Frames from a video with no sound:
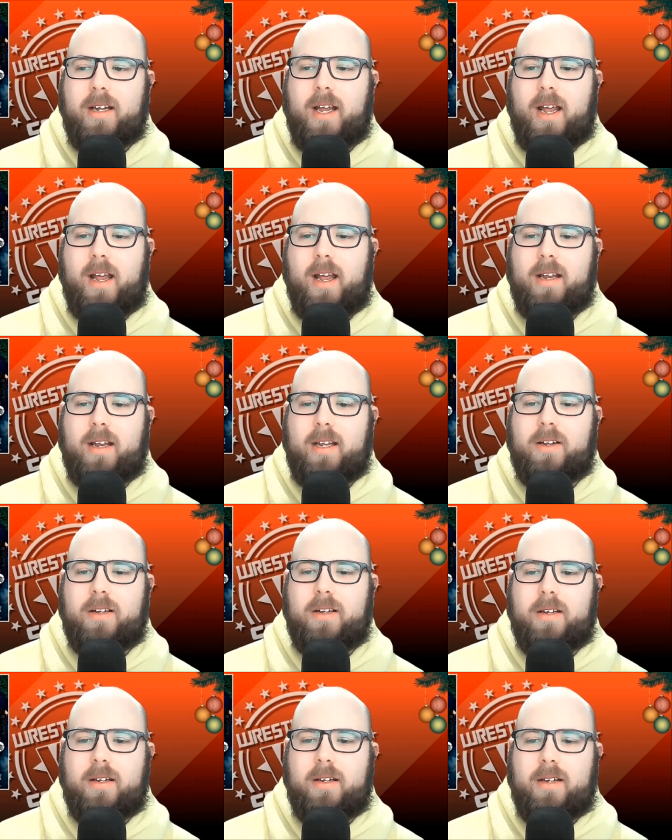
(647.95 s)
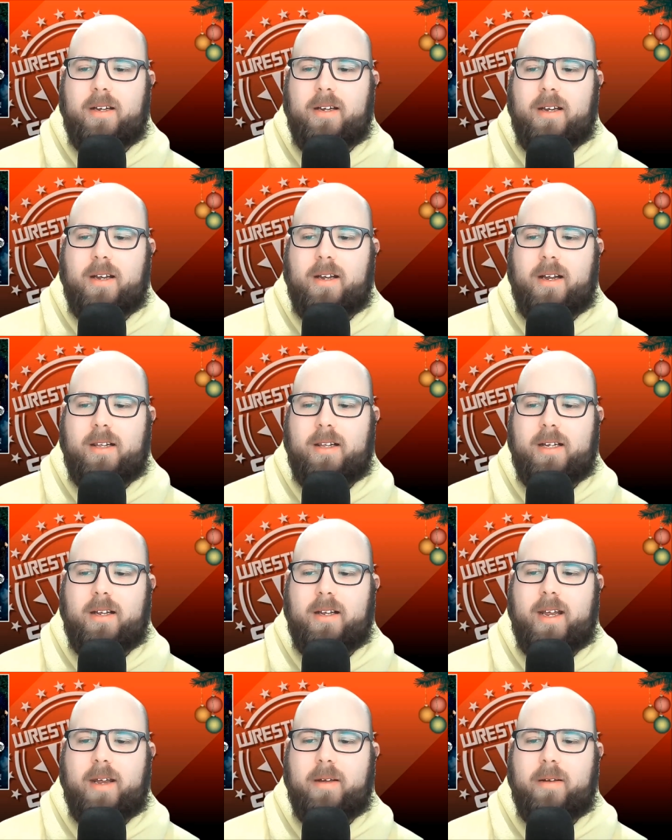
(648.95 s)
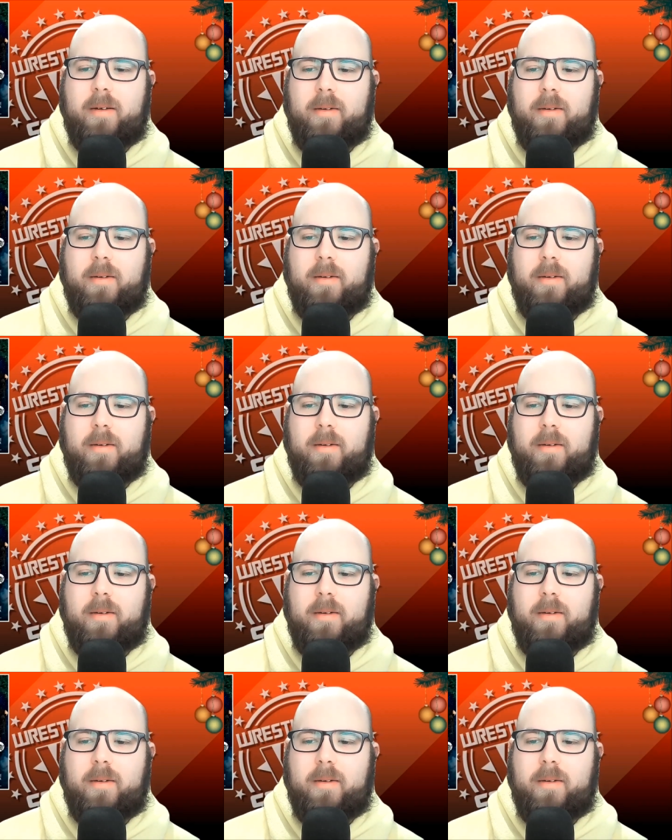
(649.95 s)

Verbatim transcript: a little a little uh,